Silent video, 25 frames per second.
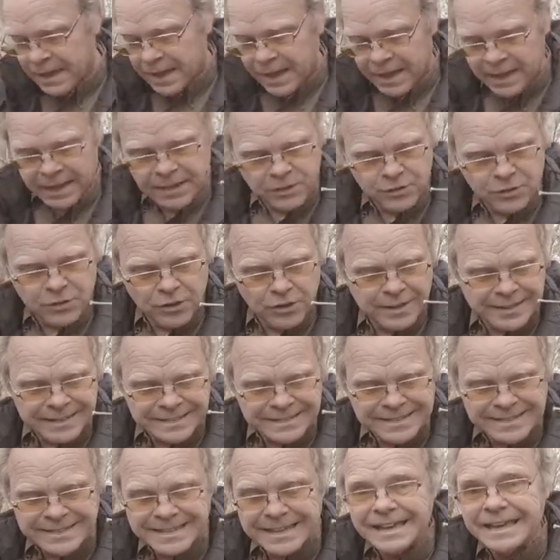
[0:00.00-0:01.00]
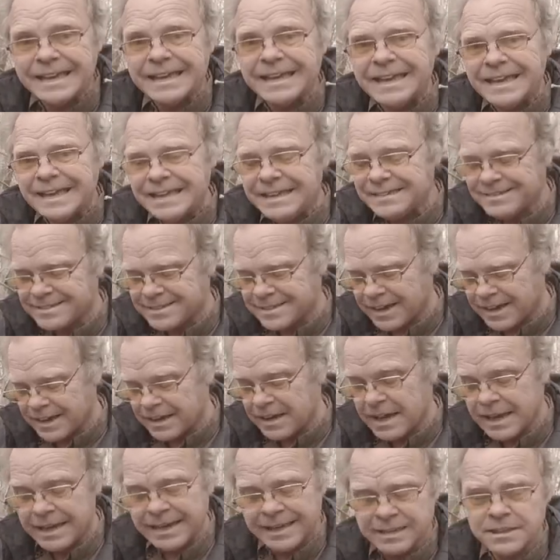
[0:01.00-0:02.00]
And as you can see, he's uh,
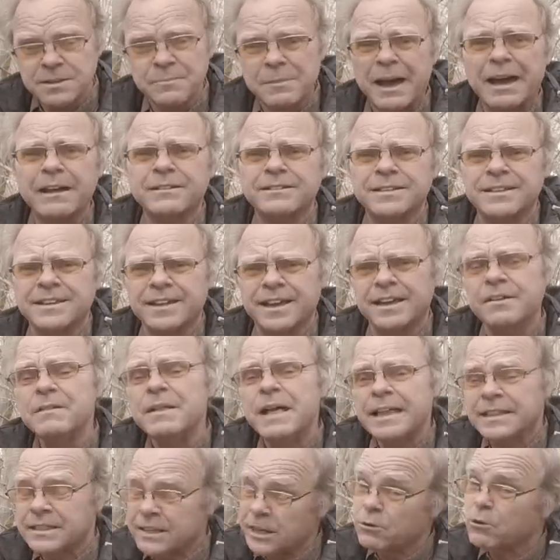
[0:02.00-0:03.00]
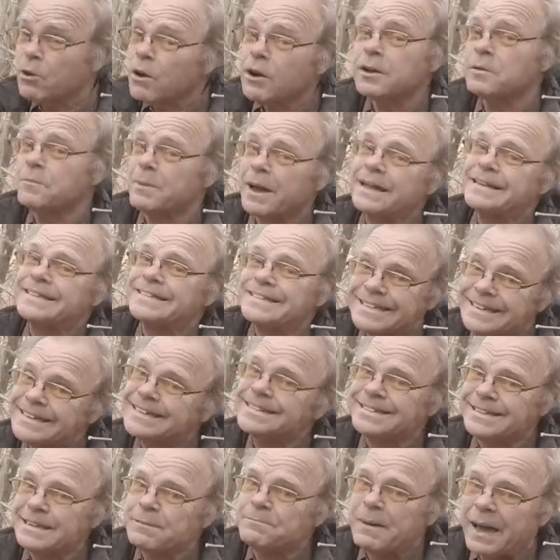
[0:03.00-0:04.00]
he's about uh, they grow to about
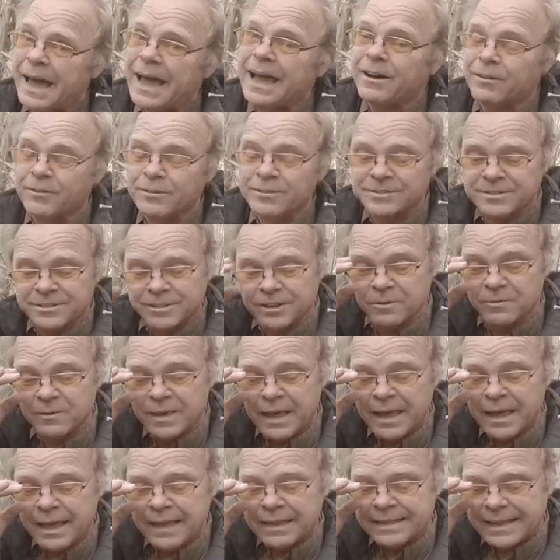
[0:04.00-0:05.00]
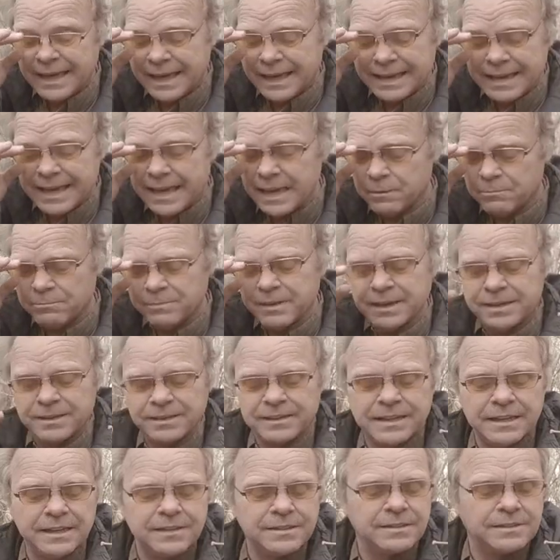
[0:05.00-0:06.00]
60 pounds, so they can be,
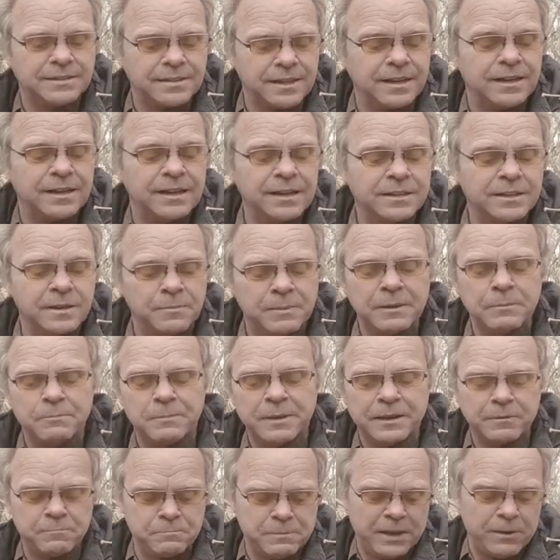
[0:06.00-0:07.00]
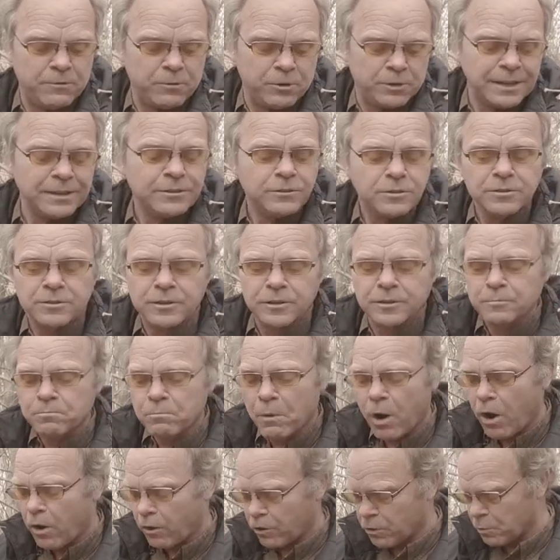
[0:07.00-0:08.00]
get uh, to be big beaver. This one's a
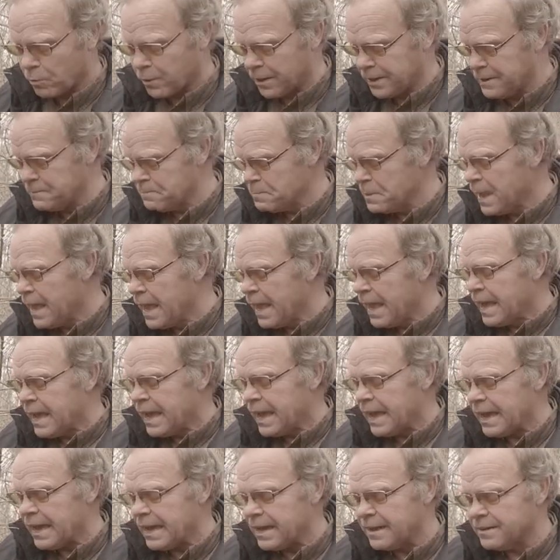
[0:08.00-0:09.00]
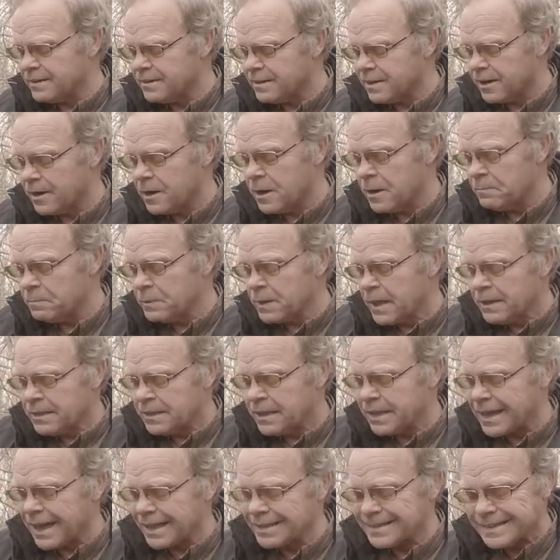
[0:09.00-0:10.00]
smaller one, and uh,
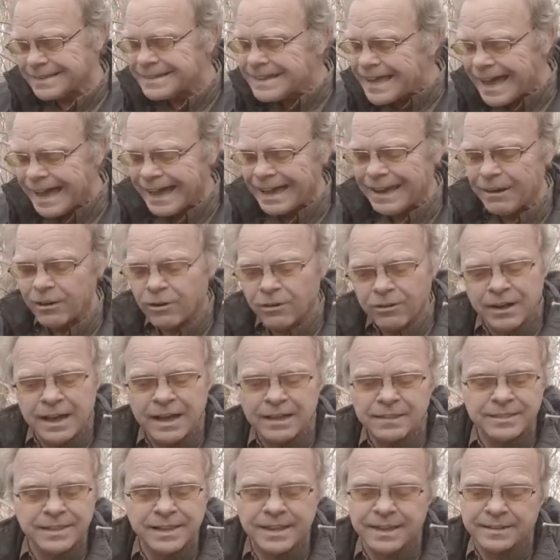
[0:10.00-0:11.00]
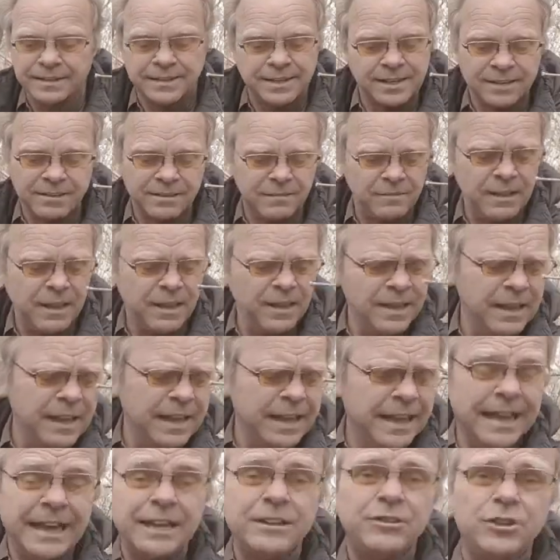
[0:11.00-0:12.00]
they got the tail that
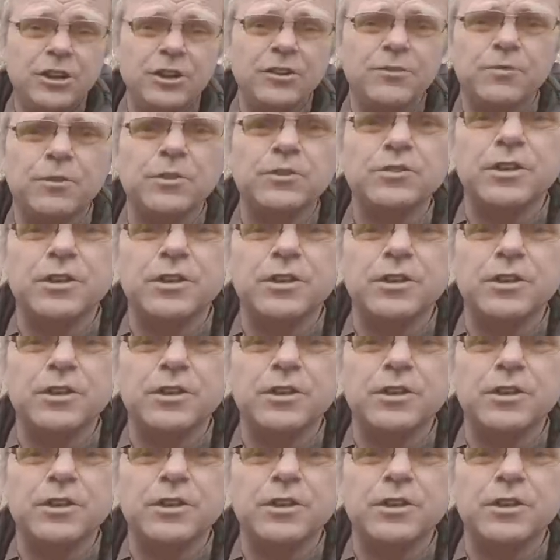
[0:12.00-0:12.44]
it's used for